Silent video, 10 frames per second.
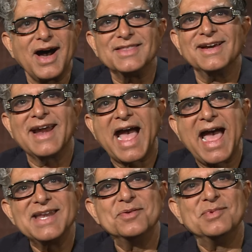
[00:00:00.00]
other
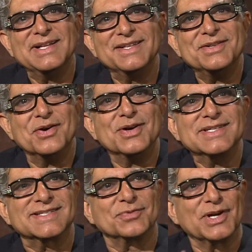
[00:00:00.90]
animal
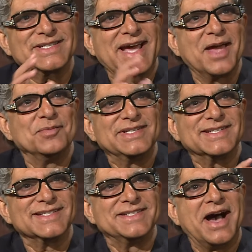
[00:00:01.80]
knows what time it
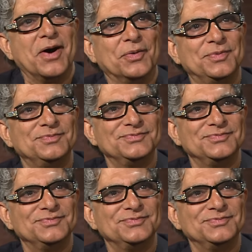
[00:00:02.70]
is now.